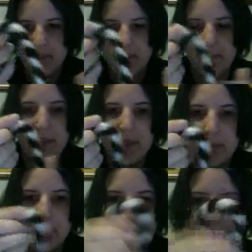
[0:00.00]
Some
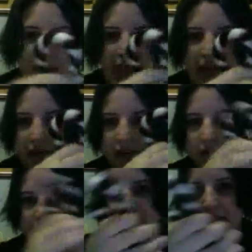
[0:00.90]
people
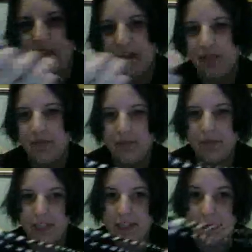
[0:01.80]
have
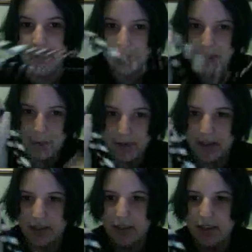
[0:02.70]
even
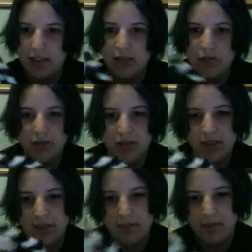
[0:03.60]
tapering. This one looks
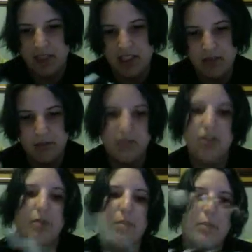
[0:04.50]
like this one's
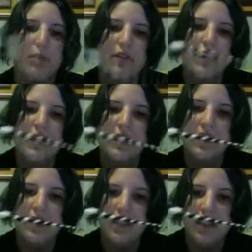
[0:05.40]
got a bit more of
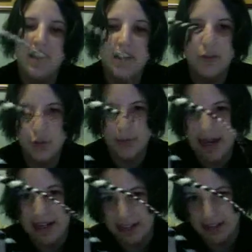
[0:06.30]
a
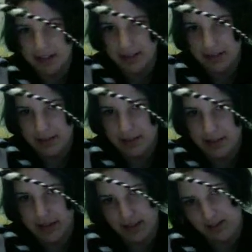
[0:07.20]
dramatic
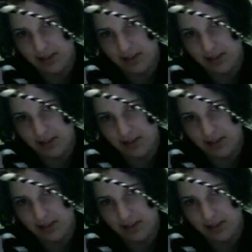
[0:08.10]
thick